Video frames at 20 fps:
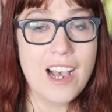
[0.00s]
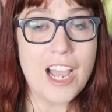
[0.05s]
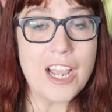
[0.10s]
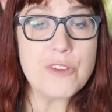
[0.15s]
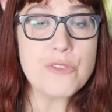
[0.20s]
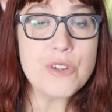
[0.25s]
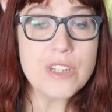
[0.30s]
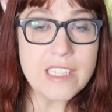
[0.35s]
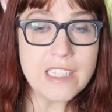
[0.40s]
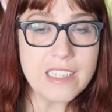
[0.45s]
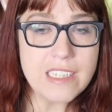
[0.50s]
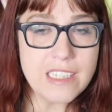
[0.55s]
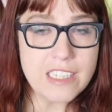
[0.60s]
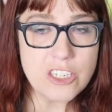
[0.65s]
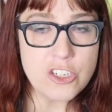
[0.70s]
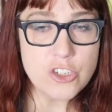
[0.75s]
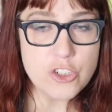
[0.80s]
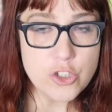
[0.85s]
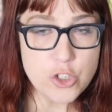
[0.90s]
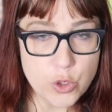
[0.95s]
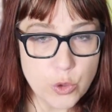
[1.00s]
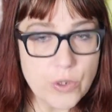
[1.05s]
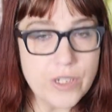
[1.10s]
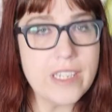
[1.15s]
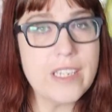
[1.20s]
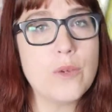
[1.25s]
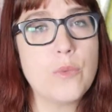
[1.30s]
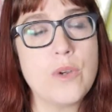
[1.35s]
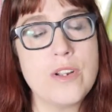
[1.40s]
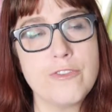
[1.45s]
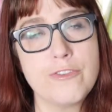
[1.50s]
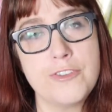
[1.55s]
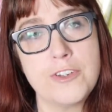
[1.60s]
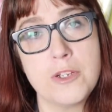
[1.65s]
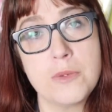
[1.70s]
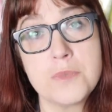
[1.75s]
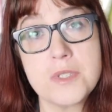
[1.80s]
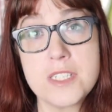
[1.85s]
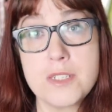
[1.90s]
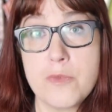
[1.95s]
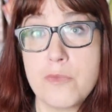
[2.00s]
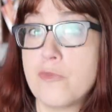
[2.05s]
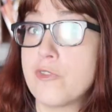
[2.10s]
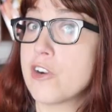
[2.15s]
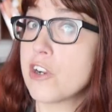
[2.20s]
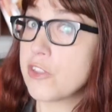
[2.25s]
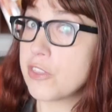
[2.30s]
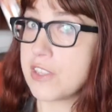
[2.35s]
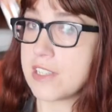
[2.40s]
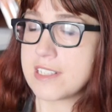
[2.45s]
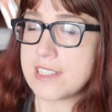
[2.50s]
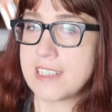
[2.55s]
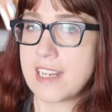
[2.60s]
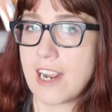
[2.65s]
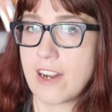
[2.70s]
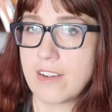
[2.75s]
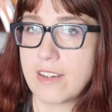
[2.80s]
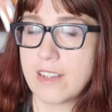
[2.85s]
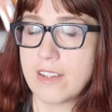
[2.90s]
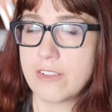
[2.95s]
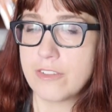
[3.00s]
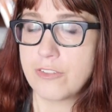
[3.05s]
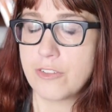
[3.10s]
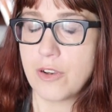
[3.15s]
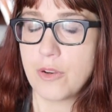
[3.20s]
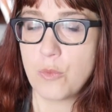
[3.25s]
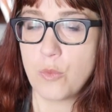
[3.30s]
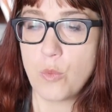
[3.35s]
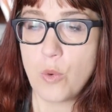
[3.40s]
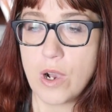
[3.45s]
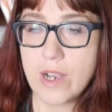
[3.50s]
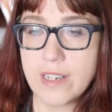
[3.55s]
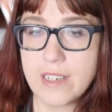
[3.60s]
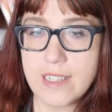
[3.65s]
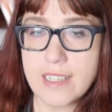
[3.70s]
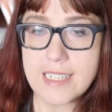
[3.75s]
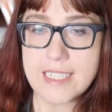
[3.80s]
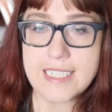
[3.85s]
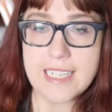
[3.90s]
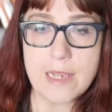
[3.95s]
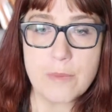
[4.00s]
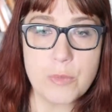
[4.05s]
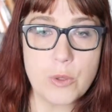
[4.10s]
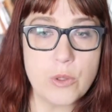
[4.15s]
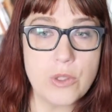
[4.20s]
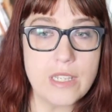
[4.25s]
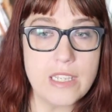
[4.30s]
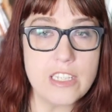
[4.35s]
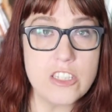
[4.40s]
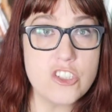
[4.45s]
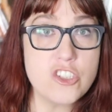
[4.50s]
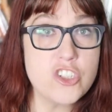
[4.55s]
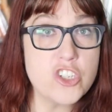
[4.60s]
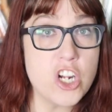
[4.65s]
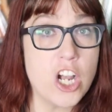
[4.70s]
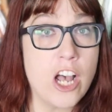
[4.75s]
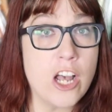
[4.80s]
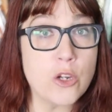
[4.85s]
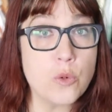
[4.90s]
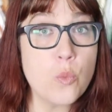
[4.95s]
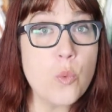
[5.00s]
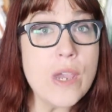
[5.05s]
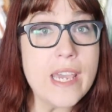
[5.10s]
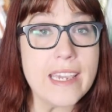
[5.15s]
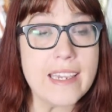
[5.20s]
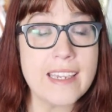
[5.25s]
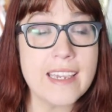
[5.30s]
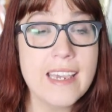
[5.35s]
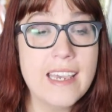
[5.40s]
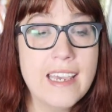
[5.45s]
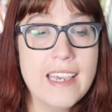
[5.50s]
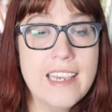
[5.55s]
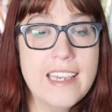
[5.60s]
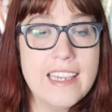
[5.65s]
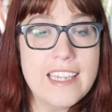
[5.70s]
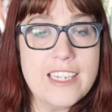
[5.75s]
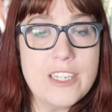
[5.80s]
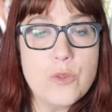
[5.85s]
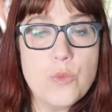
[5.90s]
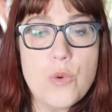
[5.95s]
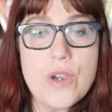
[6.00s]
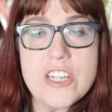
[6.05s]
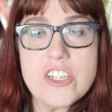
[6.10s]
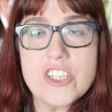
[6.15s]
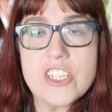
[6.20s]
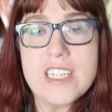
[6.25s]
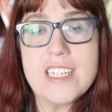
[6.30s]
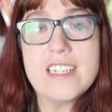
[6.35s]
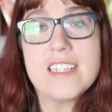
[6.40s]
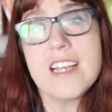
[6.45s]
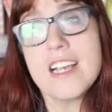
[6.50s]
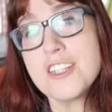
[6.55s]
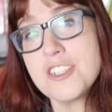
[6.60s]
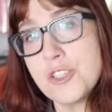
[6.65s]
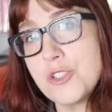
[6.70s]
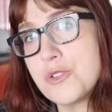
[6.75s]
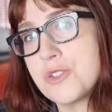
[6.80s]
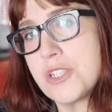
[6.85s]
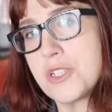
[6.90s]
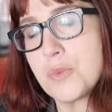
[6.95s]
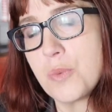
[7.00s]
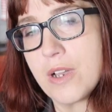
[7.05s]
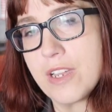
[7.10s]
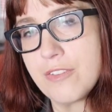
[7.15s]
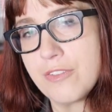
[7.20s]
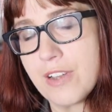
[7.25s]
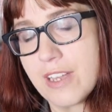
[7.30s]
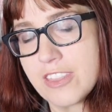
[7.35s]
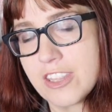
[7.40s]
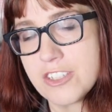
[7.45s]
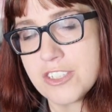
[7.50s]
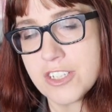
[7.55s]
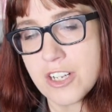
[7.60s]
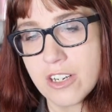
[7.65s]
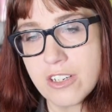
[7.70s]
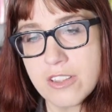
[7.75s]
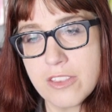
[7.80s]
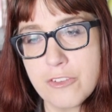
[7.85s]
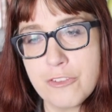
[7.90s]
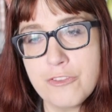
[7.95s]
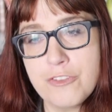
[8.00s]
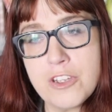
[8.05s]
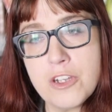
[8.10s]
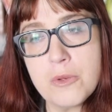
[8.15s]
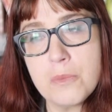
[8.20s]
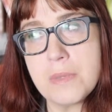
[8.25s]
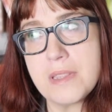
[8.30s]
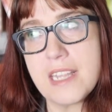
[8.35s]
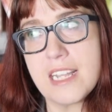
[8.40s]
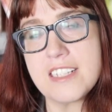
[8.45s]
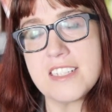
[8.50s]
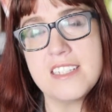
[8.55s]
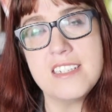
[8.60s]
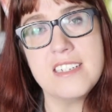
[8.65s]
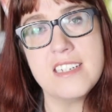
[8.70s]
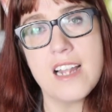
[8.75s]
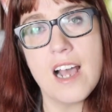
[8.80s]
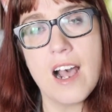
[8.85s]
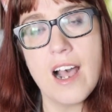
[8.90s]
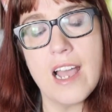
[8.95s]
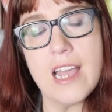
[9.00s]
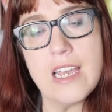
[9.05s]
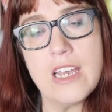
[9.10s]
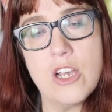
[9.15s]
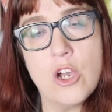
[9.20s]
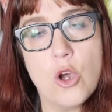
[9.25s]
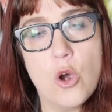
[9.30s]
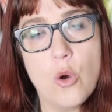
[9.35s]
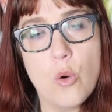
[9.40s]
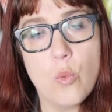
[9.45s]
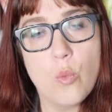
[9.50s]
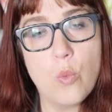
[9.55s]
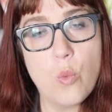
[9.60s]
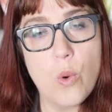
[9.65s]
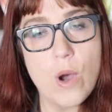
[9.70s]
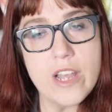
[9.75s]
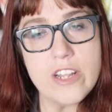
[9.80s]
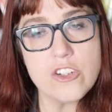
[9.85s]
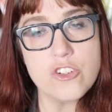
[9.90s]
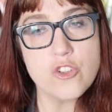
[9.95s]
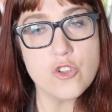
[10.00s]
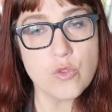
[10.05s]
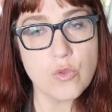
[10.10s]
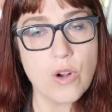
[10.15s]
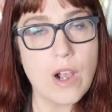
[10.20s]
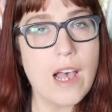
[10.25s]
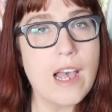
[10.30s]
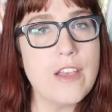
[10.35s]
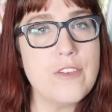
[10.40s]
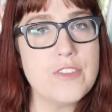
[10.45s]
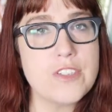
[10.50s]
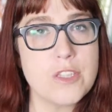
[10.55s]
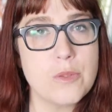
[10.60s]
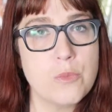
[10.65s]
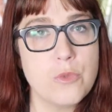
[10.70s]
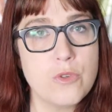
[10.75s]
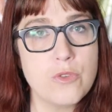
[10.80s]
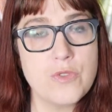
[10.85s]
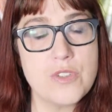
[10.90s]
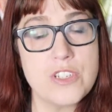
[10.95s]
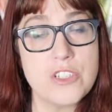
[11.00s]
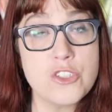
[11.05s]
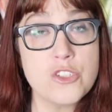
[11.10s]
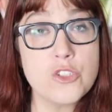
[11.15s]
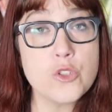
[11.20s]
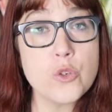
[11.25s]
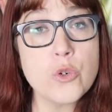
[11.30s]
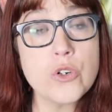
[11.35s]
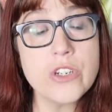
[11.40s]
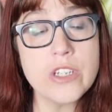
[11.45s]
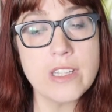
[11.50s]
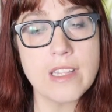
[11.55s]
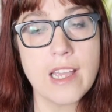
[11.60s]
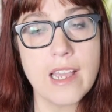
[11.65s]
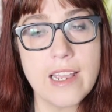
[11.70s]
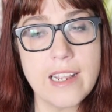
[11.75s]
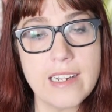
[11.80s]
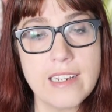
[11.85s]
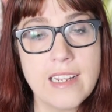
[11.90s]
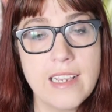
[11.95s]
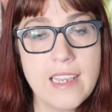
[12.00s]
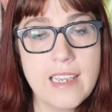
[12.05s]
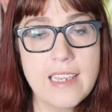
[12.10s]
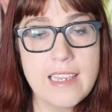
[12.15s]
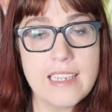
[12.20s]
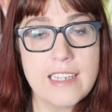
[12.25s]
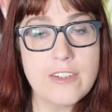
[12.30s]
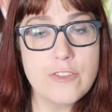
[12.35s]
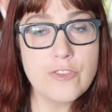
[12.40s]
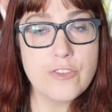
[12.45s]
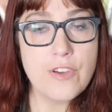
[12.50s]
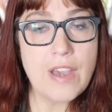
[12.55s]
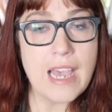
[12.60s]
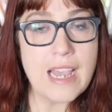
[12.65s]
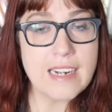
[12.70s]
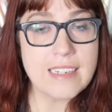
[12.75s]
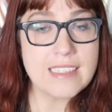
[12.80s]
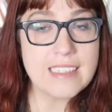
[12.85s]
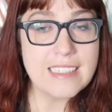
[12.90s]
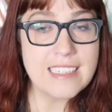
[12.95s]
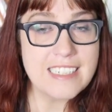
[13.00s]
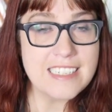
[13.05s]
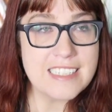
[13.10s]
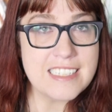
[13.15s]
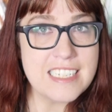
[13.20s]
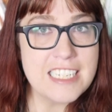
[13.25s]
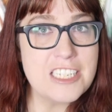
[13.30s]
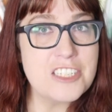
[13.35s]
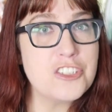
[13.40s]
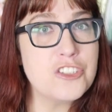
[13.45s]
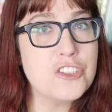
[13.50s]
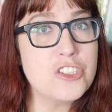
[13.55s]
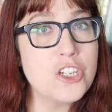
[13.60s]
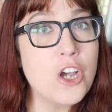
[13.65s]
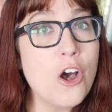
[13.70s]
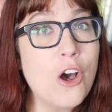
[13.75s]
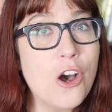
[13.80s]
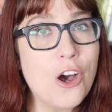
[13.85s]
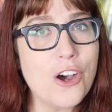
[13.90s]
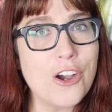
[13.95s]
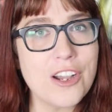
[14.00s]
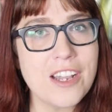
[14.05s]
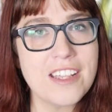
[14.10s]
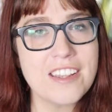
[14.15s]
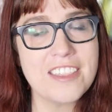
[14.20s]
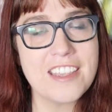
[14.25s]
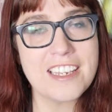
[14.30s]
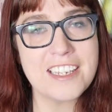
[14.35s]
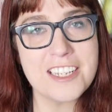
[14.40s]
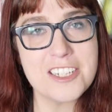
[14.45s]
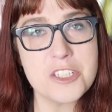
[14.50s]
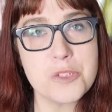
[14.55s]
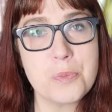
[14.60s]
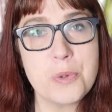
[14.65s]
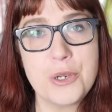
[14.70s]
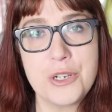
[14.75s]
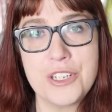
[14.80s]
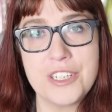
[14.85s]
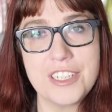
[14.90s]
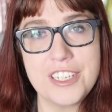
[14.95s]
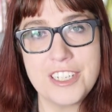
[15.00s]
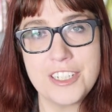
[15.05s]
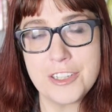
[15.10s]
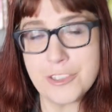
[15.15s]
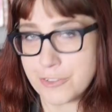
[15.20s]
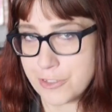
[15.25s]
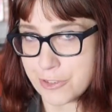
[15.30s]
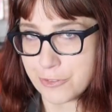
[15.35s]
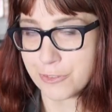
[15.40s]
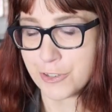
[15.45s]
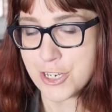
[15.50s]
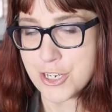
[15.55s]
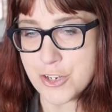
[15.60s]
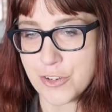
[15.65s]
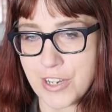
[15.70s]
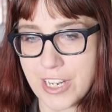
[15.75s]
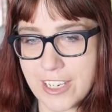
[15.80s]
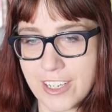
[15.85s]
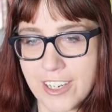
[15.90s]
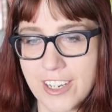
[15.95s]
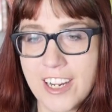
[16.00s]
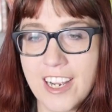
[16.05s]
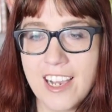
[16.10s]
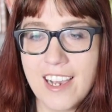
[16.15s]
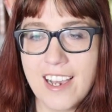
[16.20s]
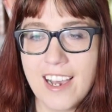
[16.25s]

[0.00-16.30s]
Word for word: I really enjoy it when films subvert this narrative. One example is John Wick, in which he does lose his wife at the start of the film, but that's not what drives the movie's storyline. In fact, it's his dog that gets put in the refrigerator.